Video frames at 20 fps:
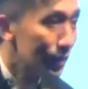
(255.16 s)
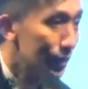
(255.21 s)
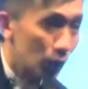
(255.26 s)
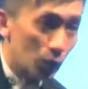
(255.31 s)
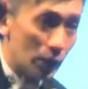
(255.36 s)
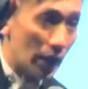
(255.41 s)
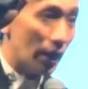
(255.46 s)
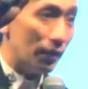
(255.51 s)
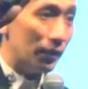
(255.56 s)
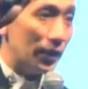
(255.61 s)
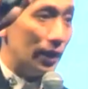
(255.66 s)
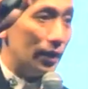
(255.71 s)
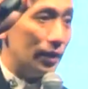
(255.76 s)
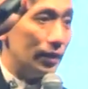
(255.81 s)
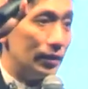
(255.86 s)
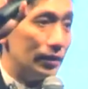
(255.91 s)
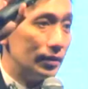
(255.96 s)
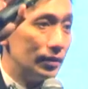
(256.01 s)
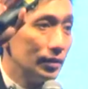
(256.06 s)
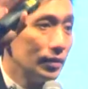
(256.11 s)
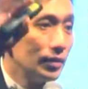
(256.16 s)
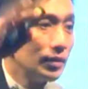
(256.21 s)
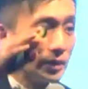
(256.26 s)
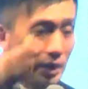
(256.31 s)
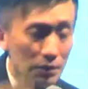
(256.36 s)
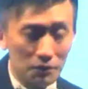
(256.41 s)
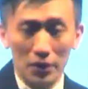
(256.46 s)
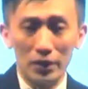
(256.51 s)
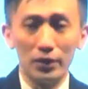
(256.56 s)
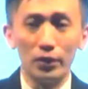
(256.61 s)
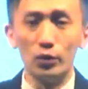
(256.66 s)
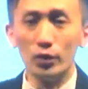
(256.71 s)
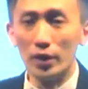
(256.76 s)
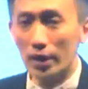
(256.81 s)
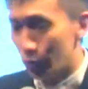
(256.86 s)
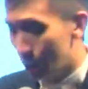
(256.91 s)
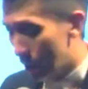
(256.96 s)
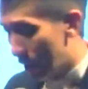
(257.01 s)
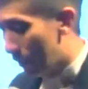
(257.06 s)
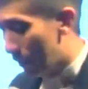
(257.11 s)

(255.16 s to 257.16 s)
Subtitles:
Don't have? Then very good, I should